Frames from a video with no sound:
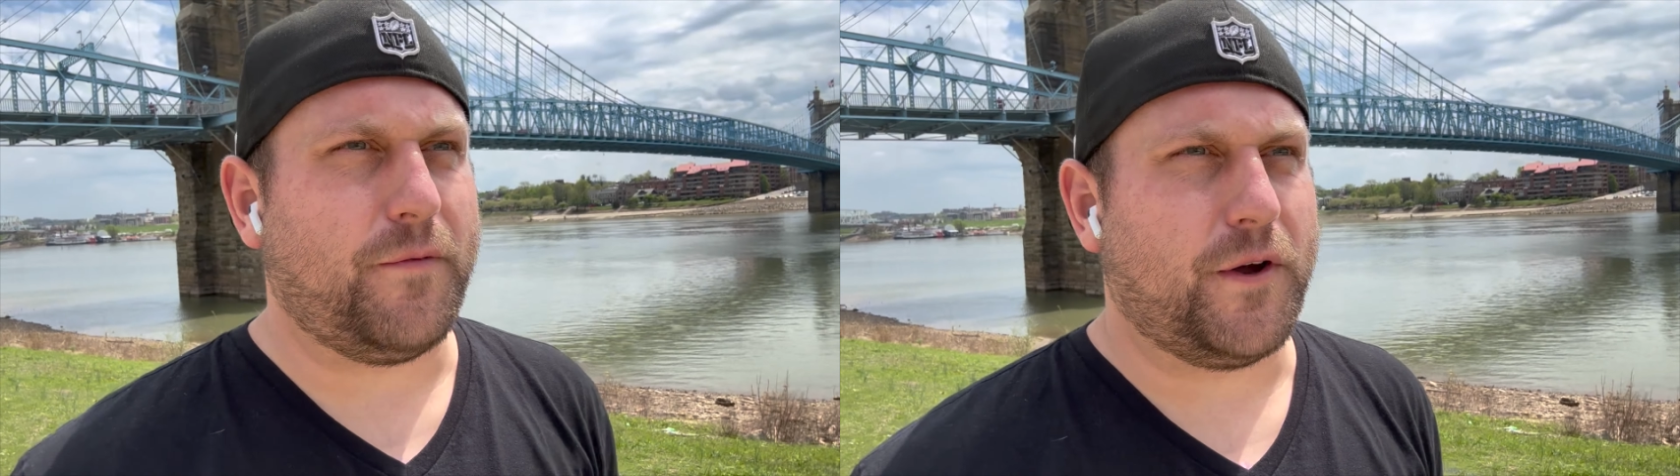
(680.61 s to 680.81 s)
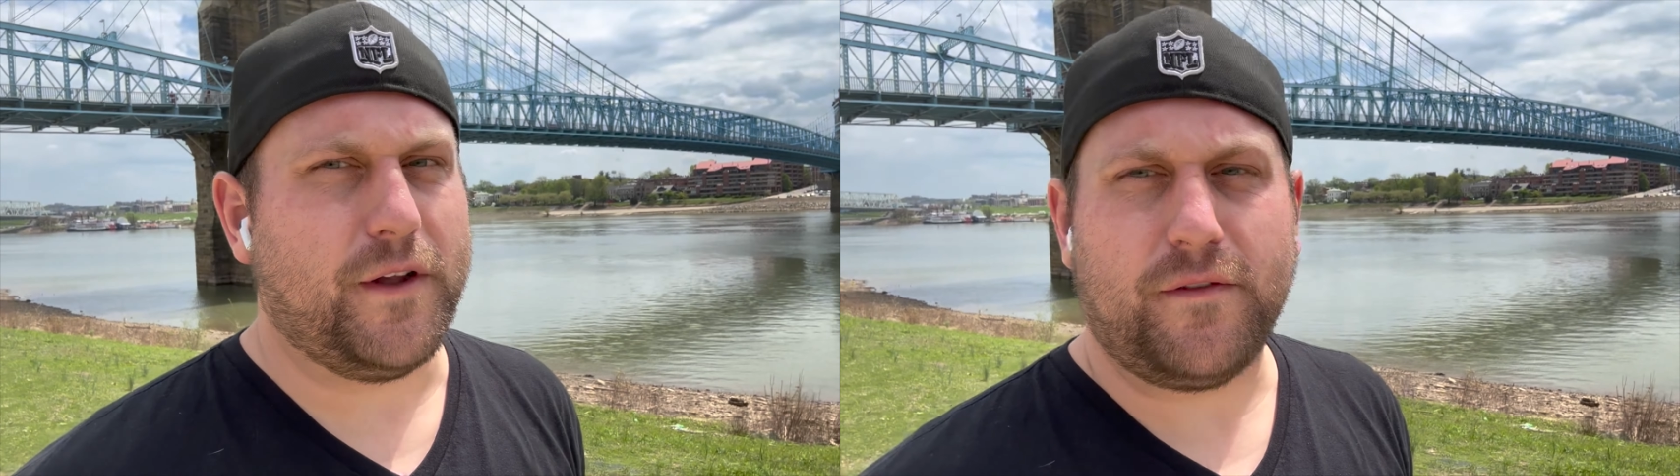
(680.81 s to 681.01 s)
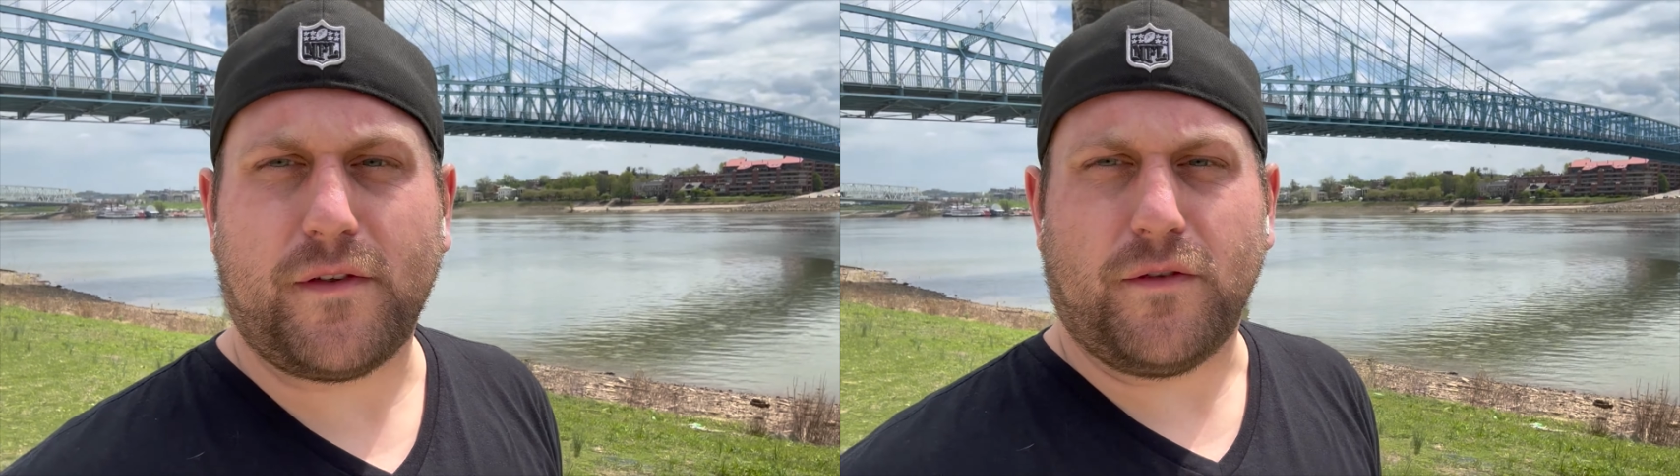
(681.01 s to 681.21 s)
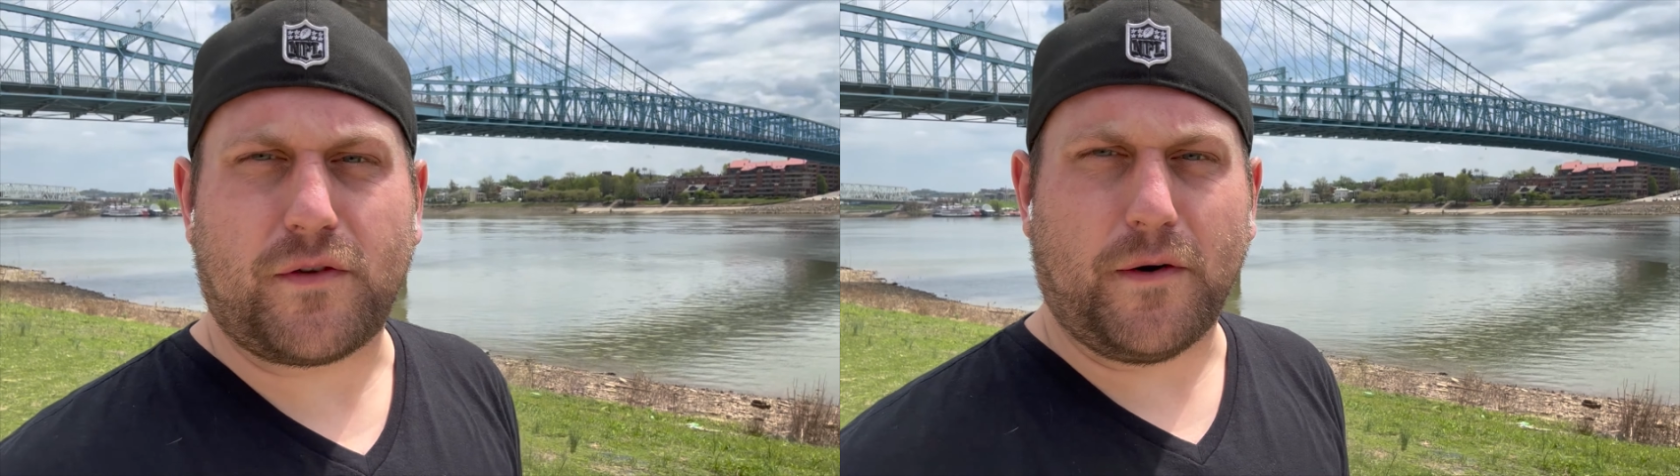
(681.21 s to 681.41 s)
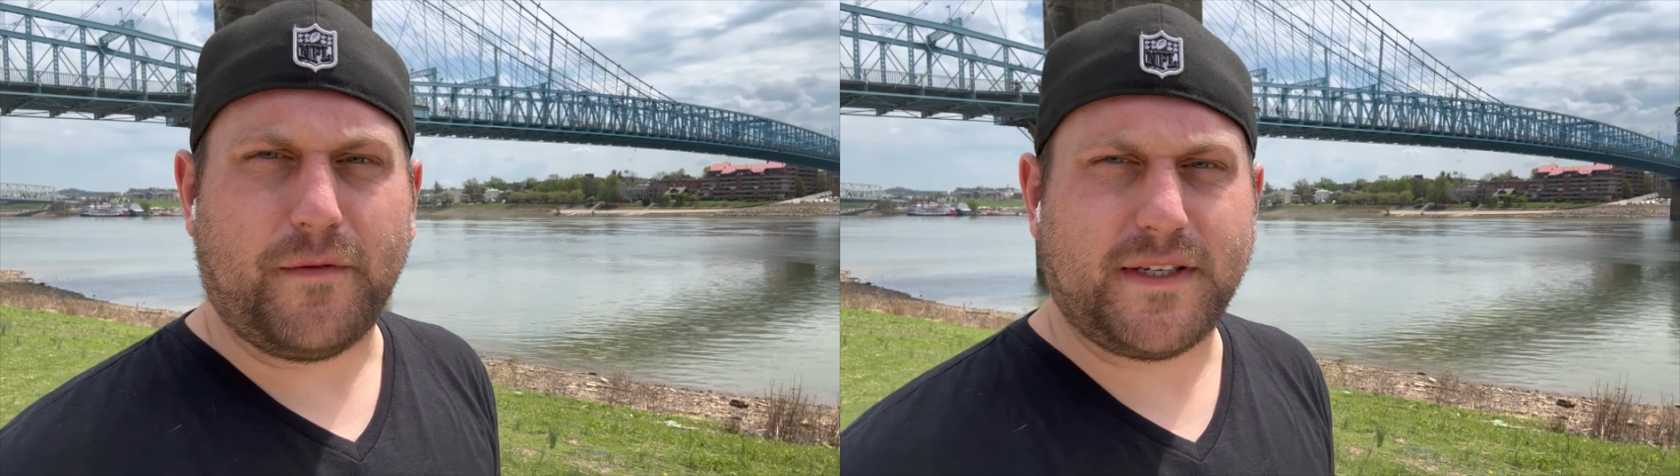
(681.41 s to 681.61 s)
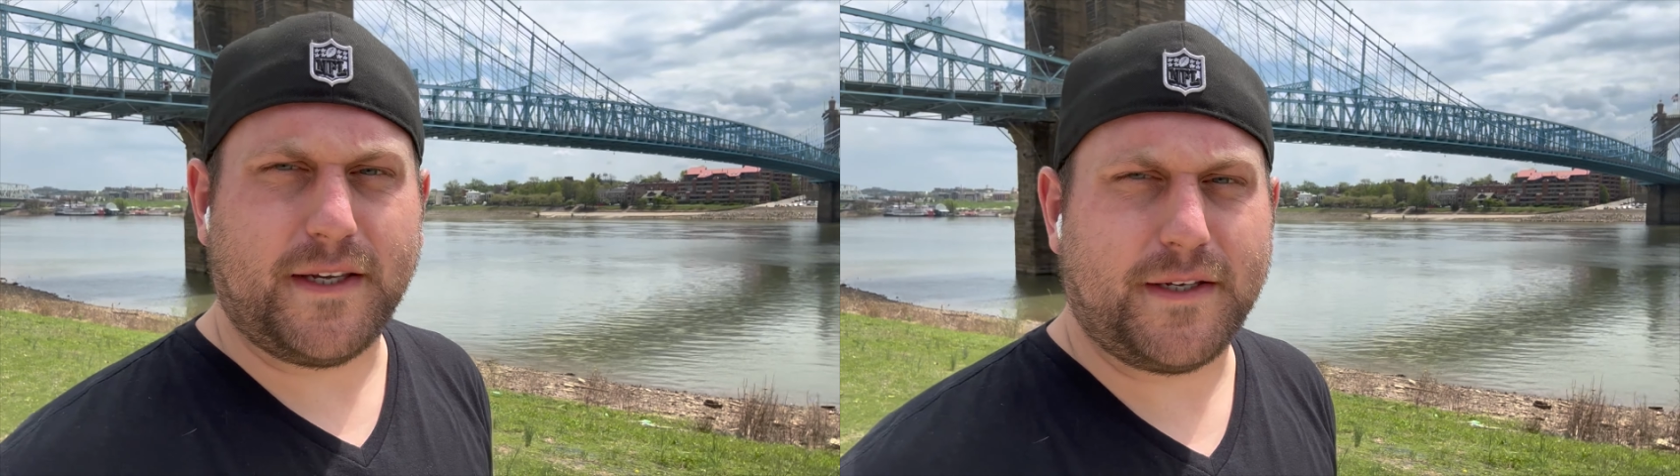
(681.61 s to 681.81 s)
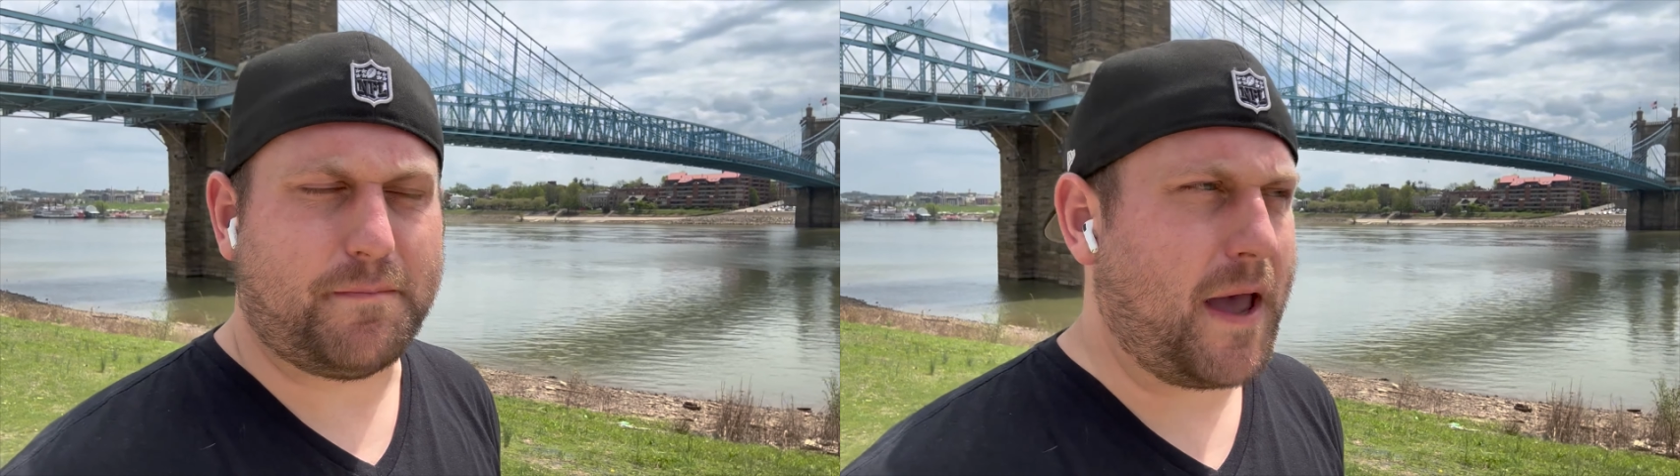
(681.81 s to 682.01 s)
for goods and services